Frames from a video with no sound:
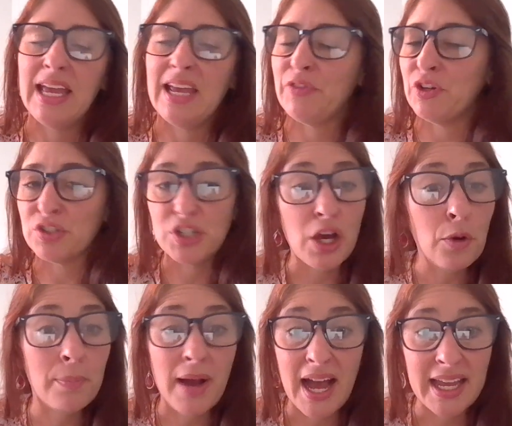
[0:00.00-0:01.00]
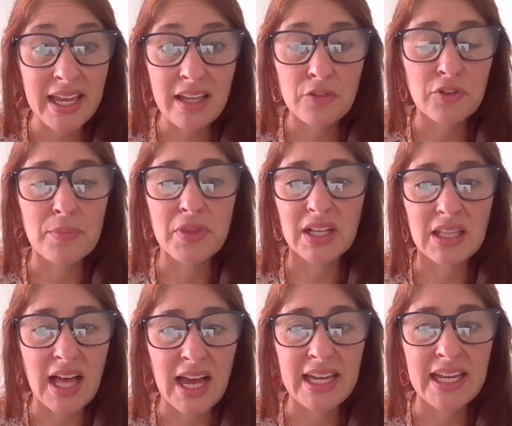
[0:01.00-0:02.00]
If there's no buy-in from the
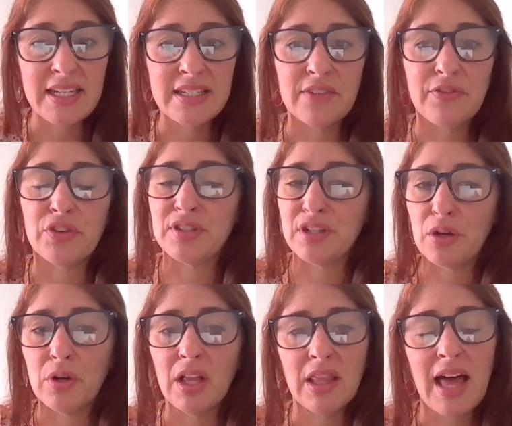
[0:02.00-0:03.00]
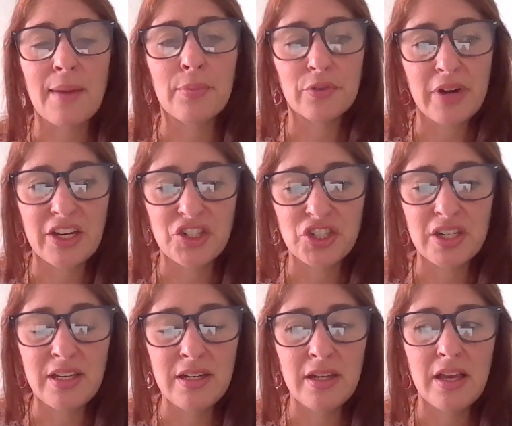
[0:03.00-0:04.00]
client, if there's no
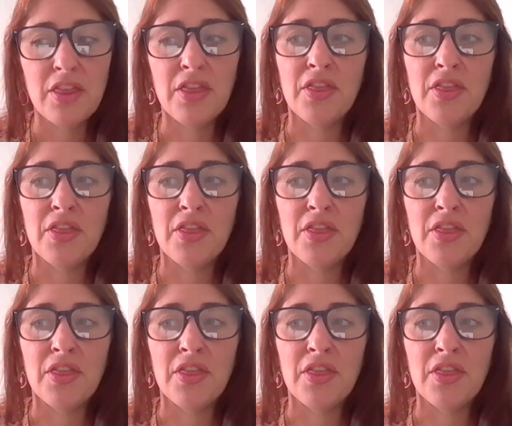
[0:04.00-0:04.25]
collaboration,